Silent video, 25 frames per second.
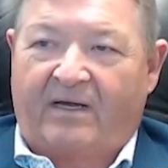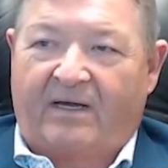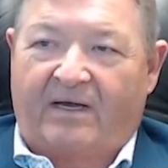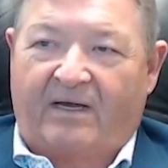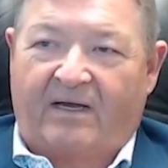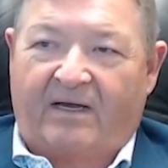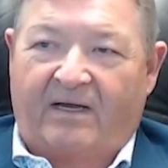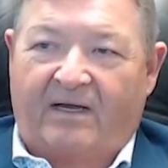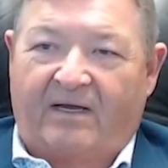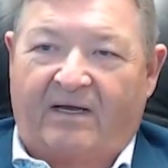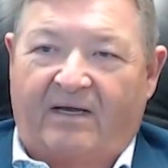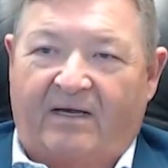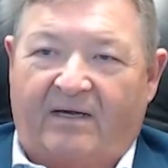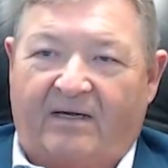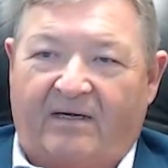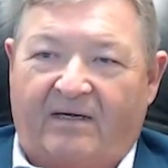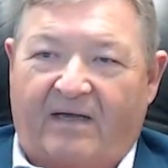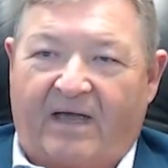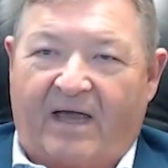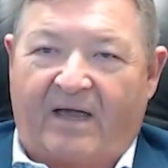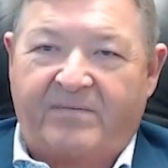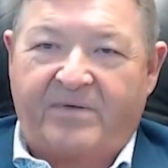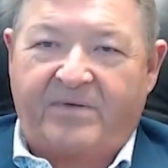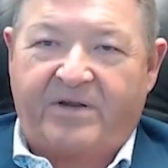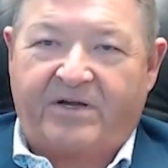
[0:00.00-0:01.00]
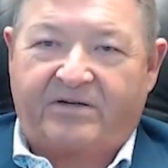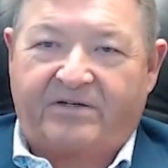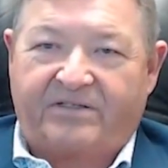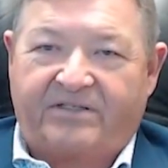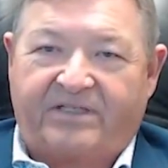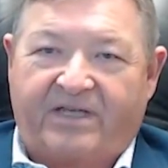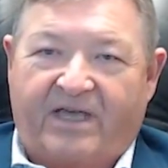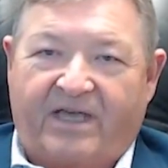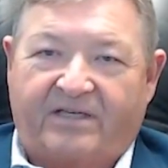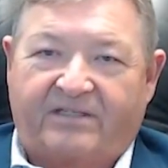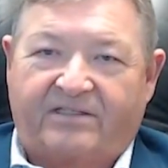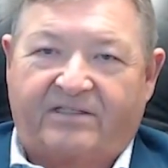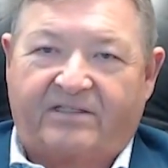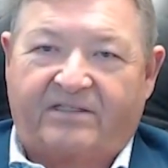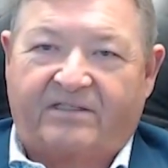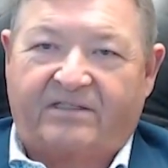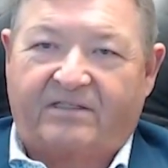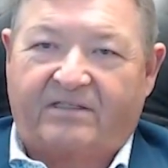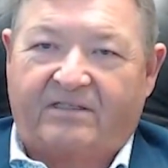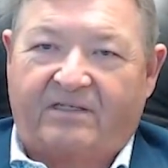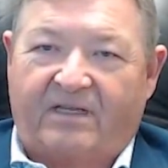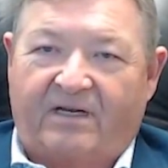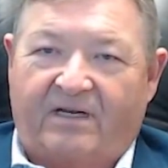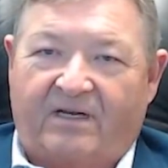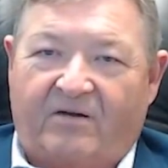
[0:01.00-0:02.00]
I'm here in
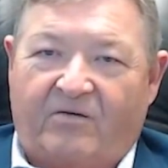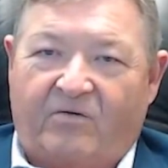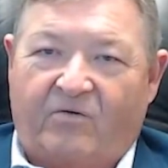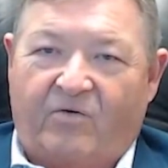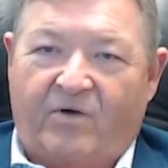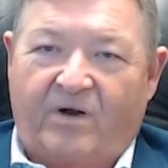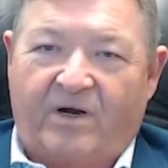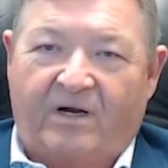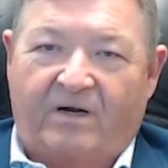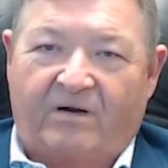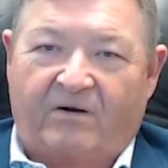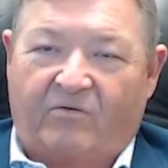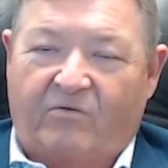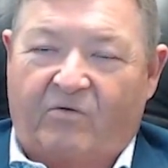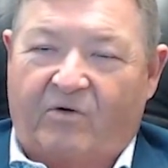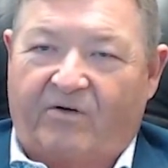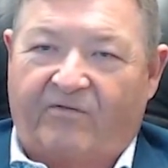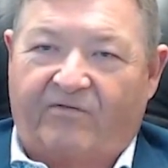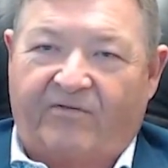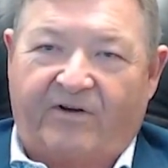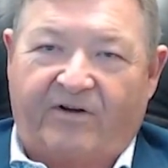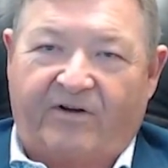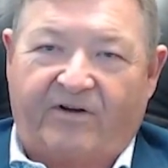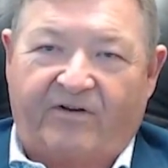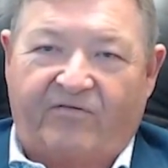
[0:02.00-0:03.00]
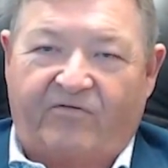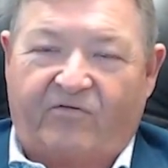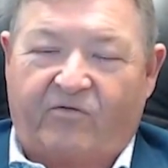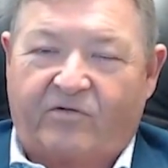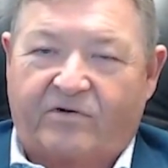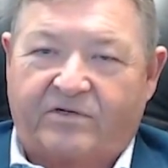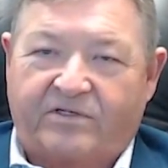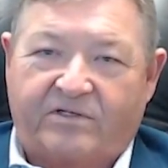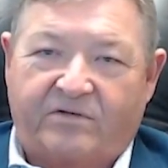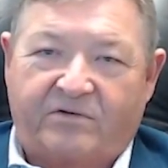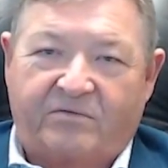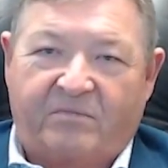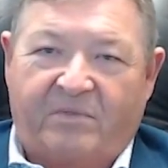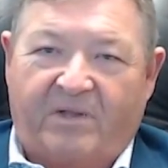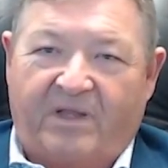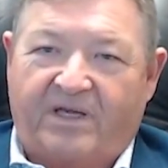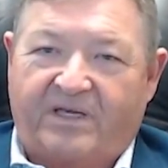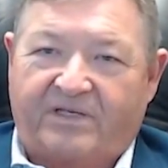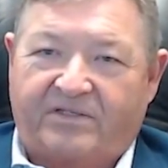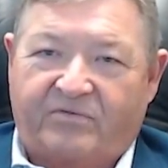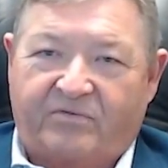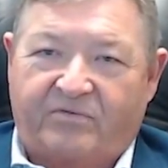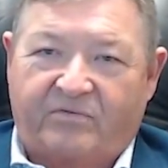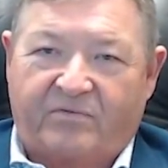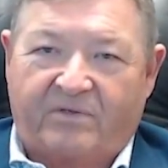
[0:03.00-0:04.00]
Texas. We're very fortunate,
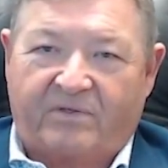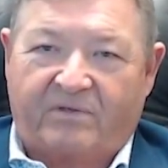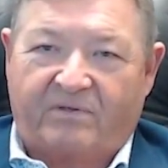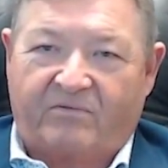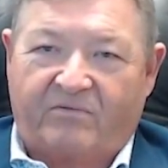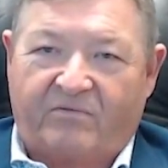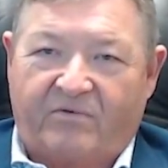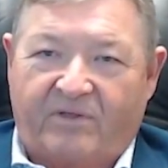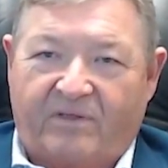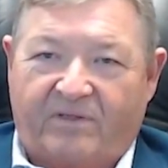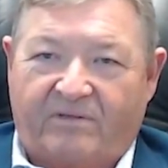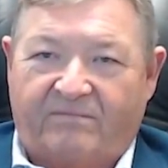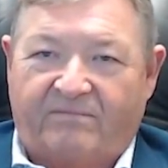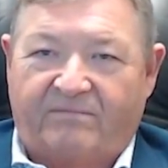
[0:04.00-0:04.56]
blessed with